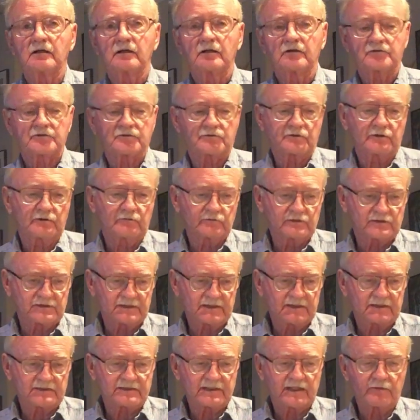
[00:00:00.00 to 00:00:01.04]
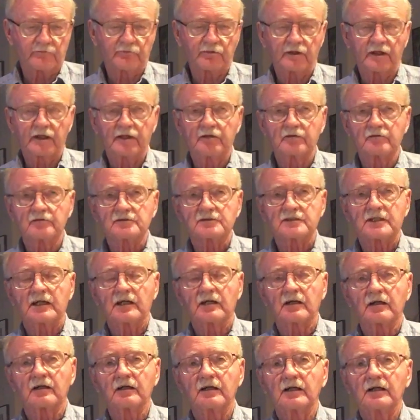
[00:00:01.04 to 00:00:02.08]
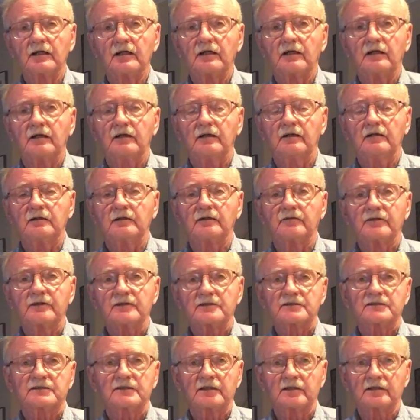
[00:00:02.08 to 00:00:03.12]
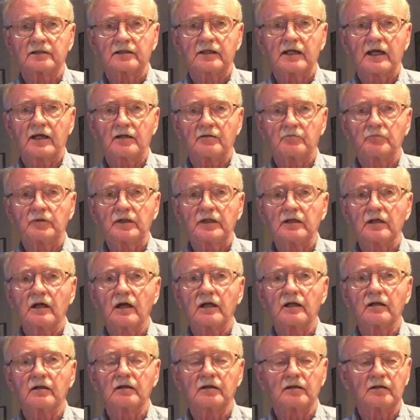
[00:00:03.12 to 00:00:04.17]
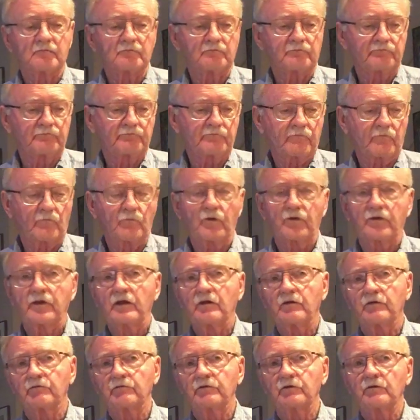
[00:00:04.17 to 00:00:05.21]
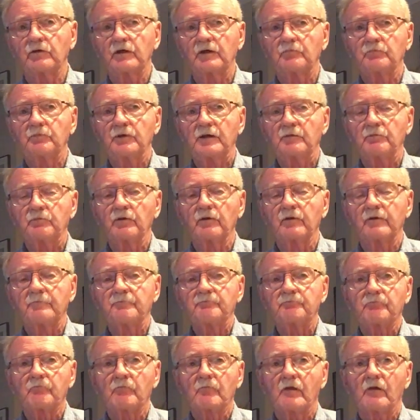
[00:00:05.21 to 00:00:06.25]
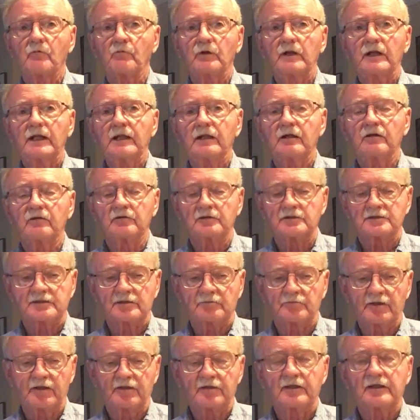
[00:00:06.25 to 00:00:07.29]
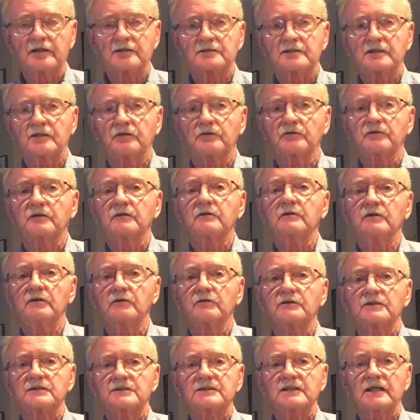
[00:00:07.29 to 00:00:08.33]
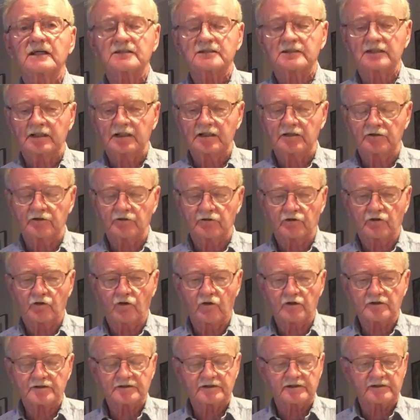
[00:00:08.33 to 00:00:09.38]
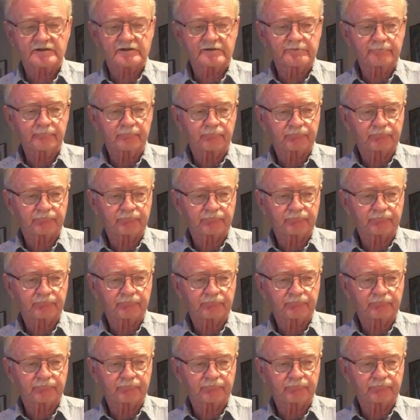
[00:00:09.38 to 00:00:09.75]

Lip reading: history was the example I used here. This can be done with interviewing people. related to some of the things that you're discussing in your courses.